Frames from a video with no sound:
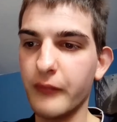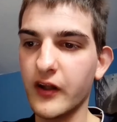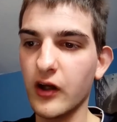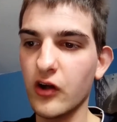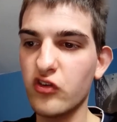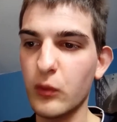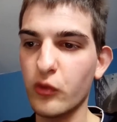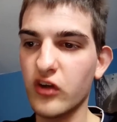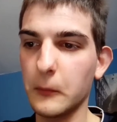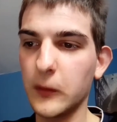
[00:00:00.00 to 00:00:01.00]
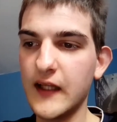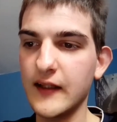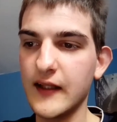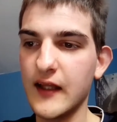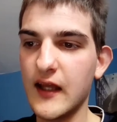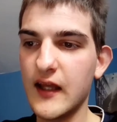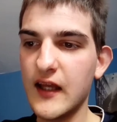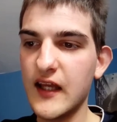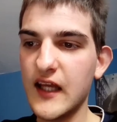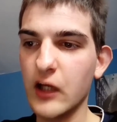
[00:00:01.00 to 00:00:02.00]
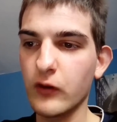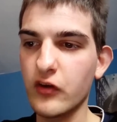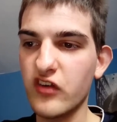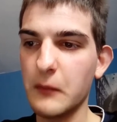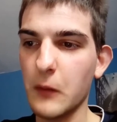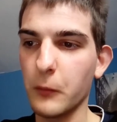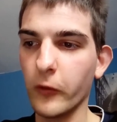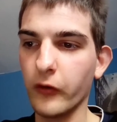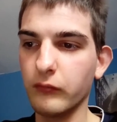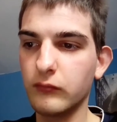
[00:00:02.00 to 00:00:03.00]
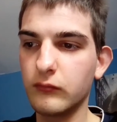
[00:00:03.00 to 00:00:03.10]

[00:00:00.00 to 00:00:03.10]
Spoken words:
because he was completely irredeemable.